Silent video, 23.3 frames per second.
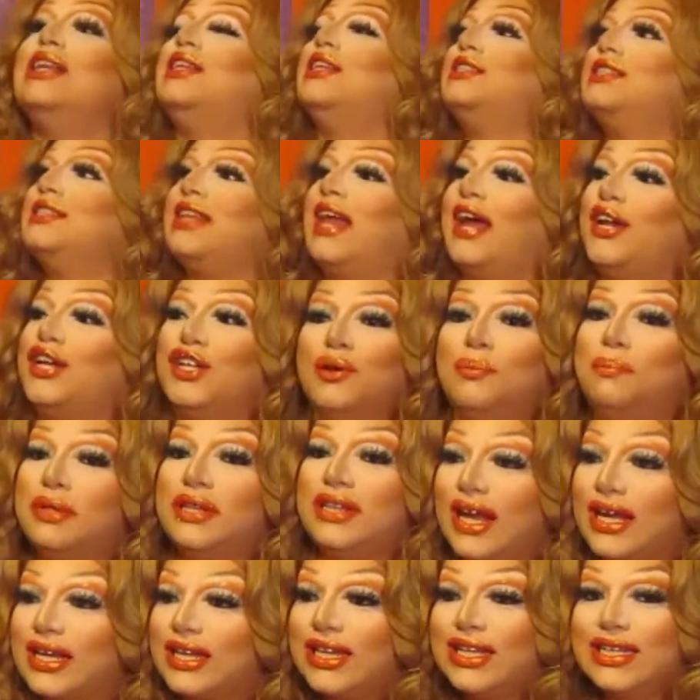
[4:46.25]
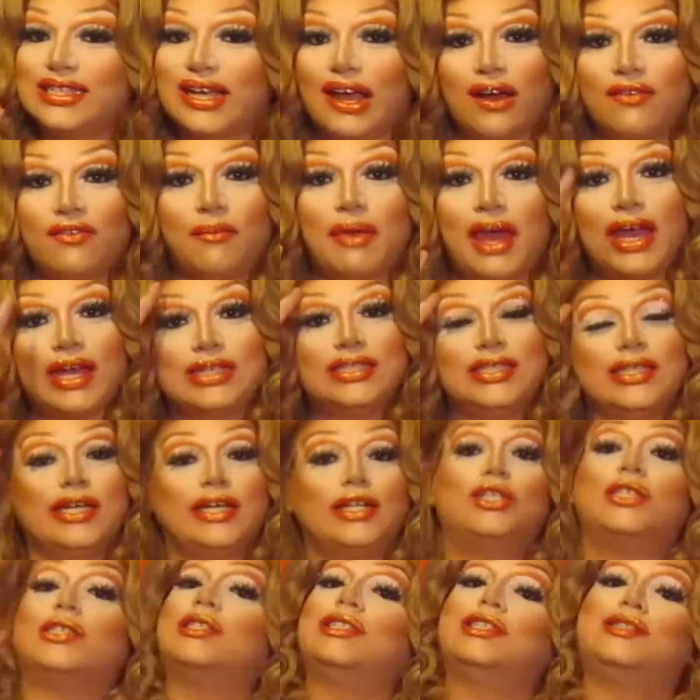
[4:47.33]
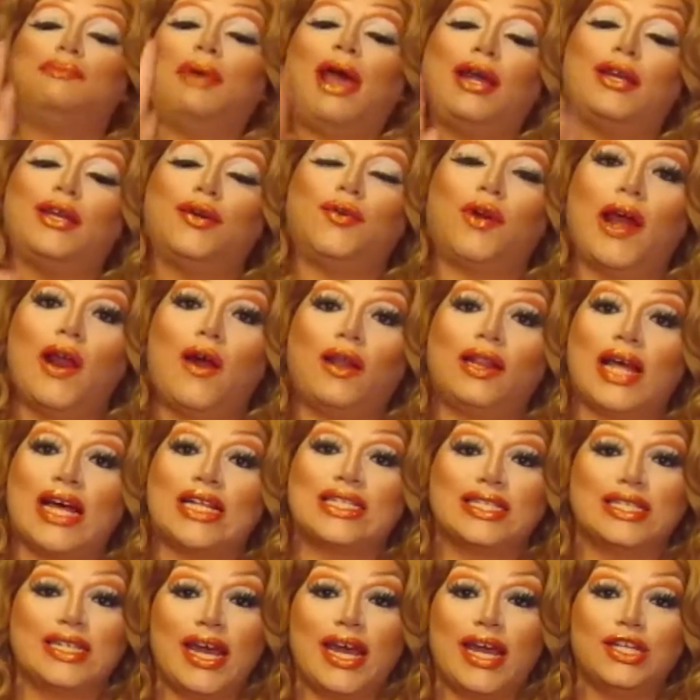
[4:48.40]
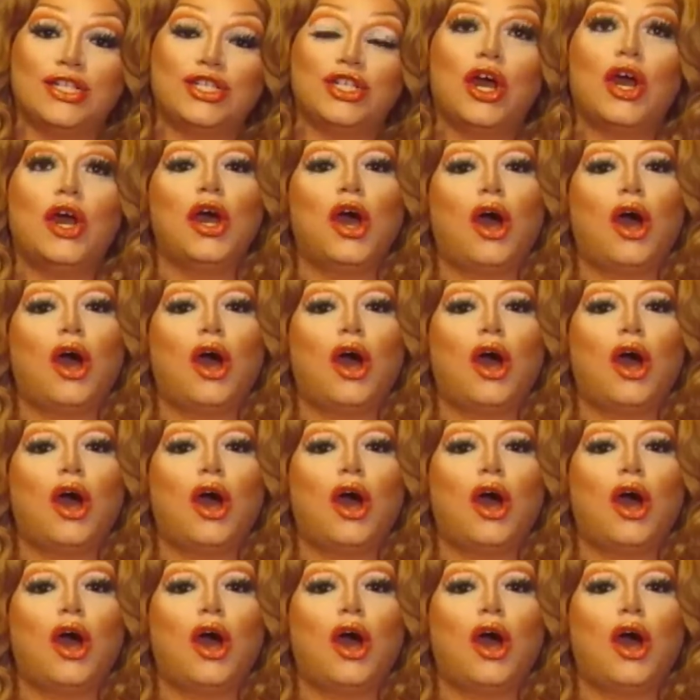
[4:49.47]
This is like you plucked this out of a magazine and just smacked it right on that stage.